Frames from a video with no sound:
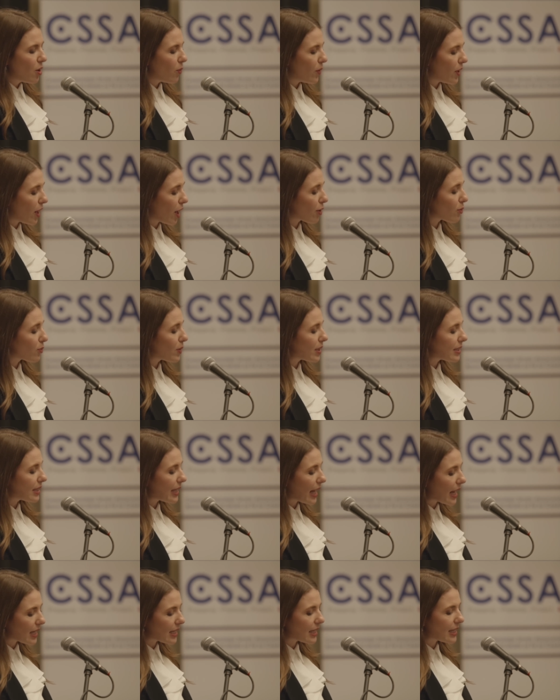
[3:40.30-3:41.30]
We are
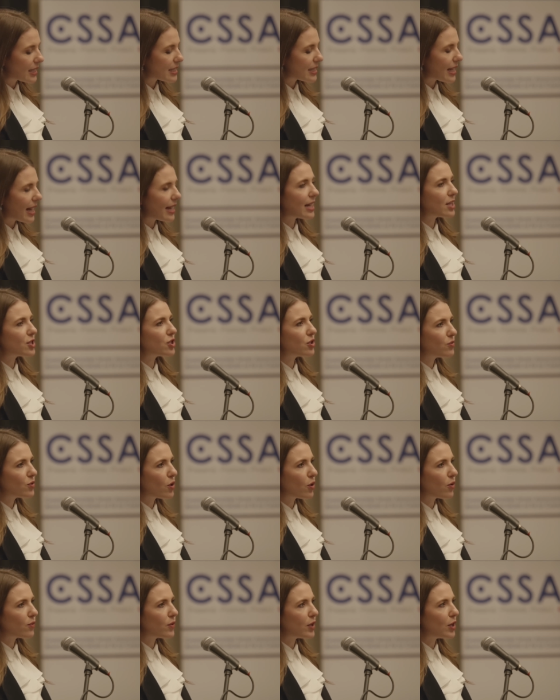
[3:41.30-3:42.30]
relentless, and as you
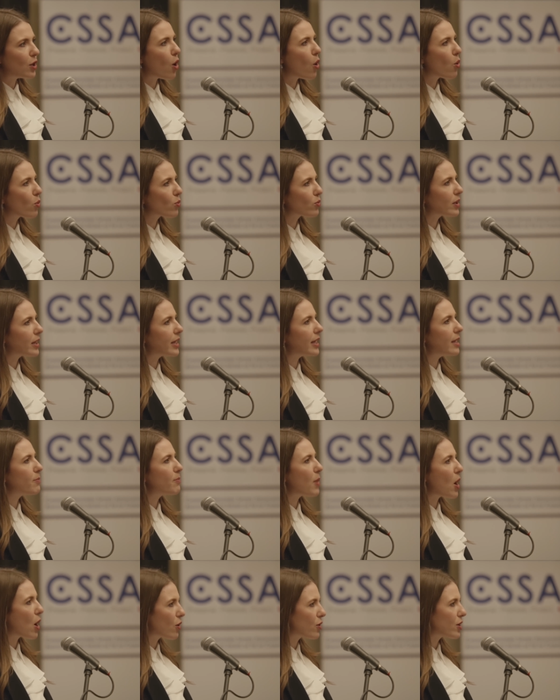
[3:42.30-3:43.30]
know, the only
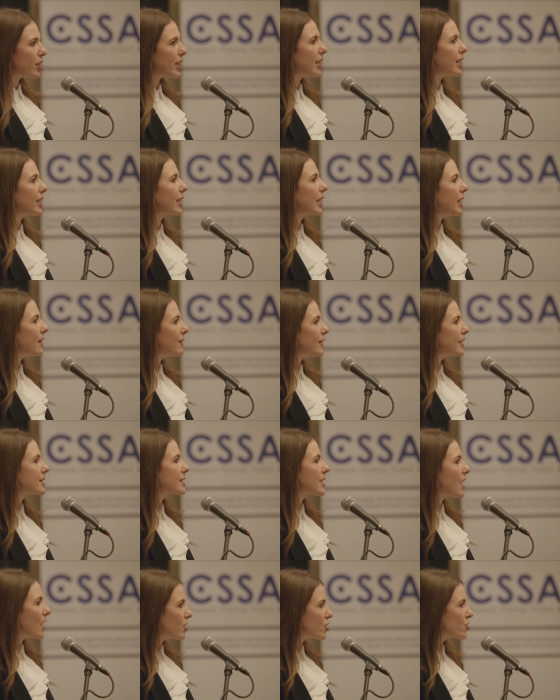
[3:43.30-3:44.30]
party in this
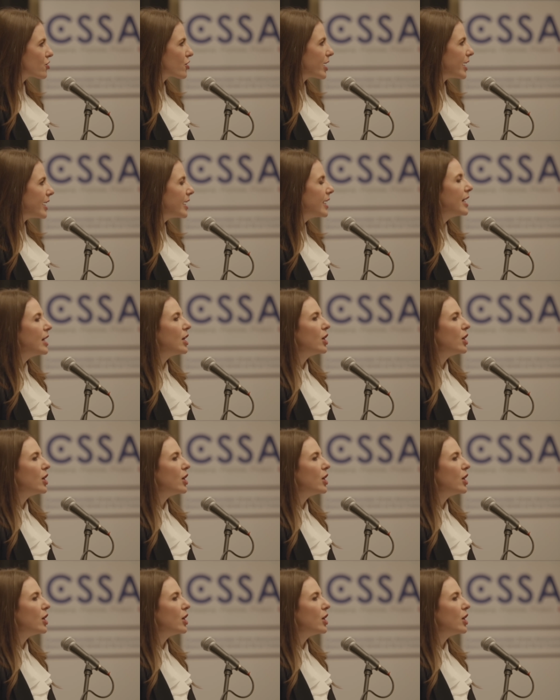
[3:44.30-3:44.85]
country